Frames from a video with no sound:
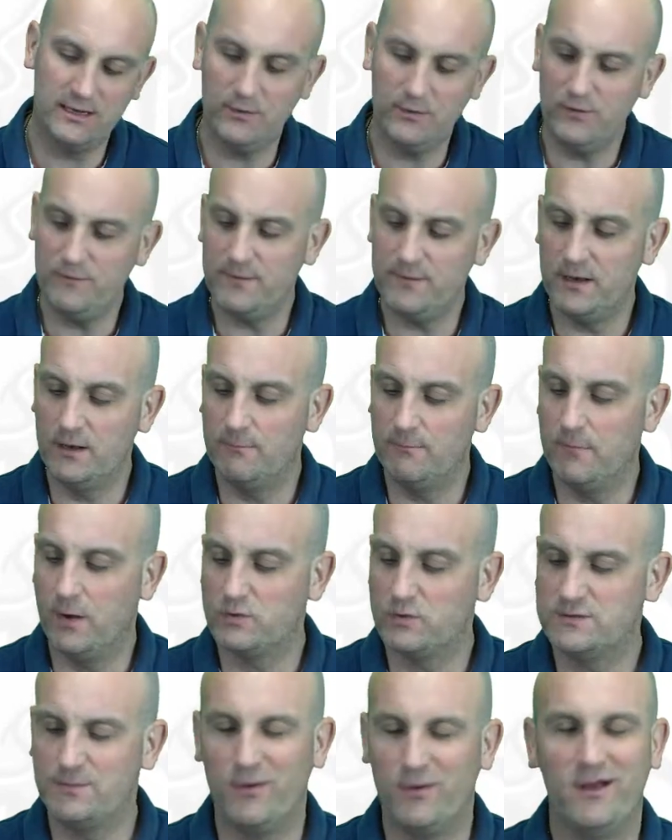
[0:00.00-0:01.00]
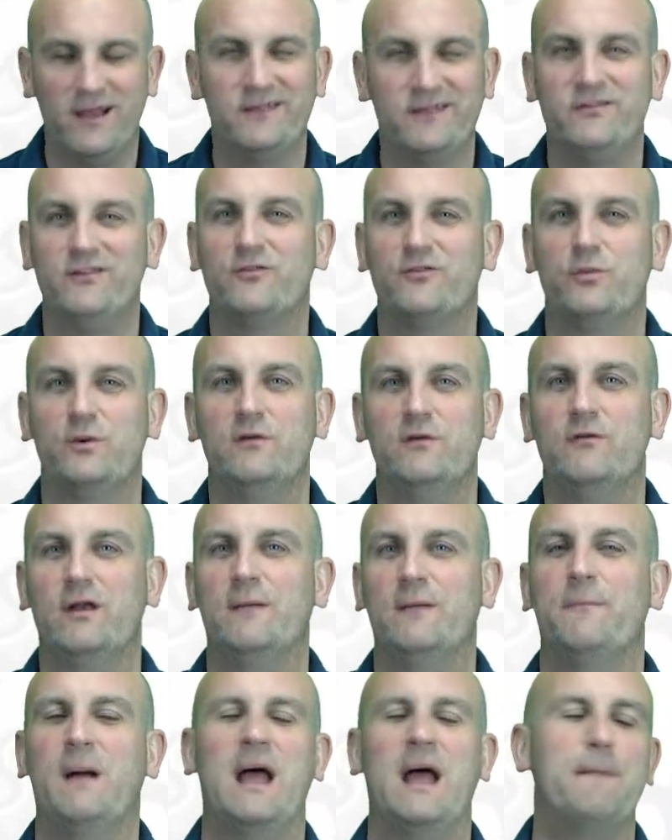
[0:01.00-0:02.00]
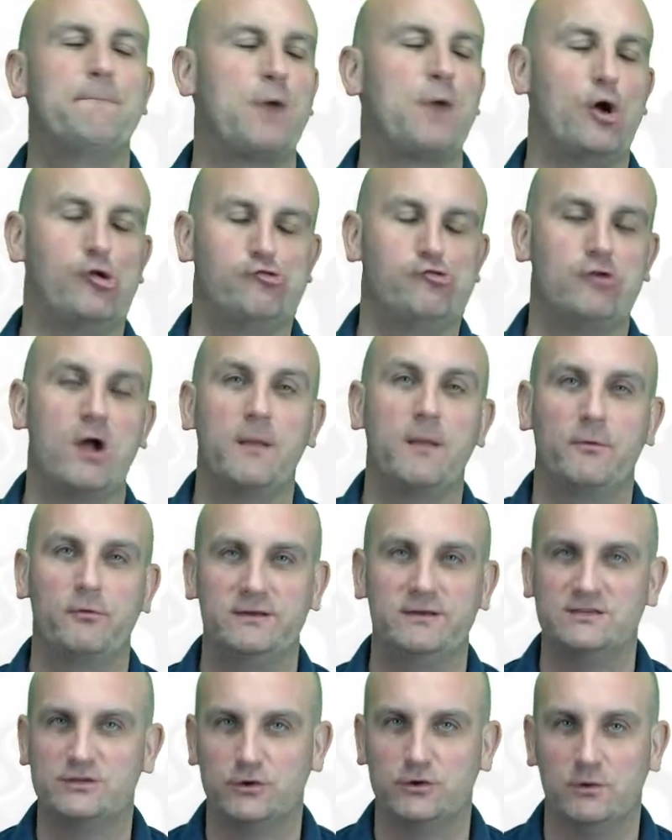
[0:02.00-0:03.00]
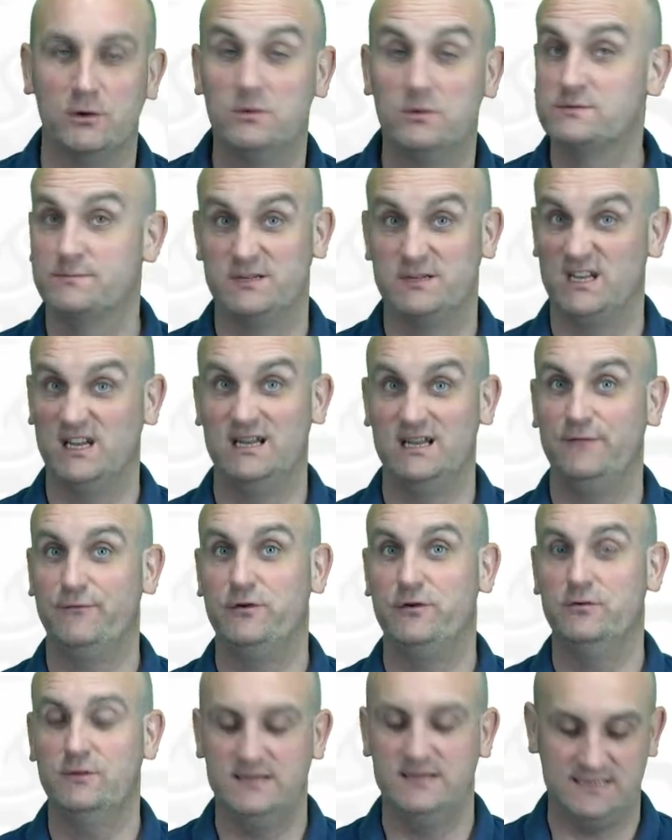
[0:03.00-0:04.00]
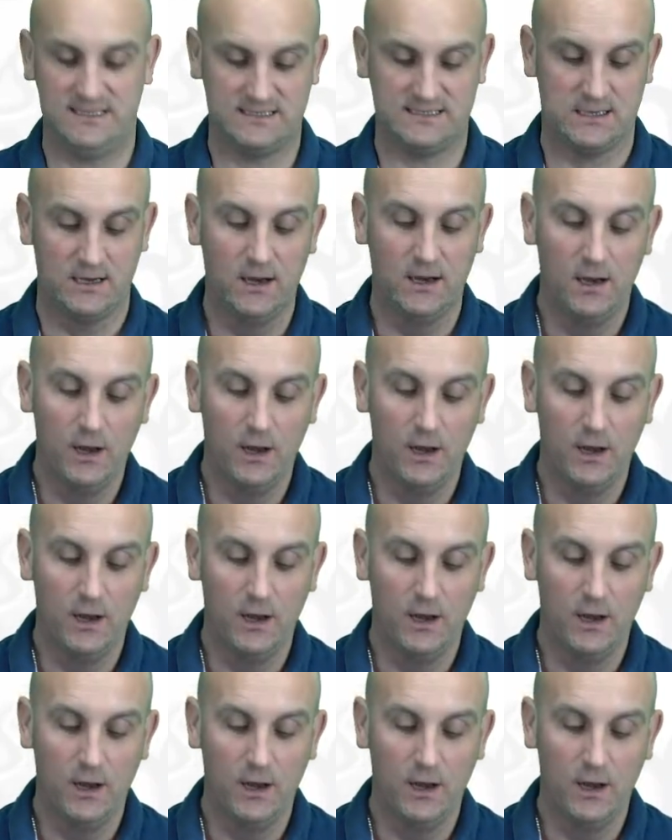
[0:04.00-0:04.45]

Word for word: Now, we've been multiplying since we were at primary school. It wasn't particularly difficult, is it?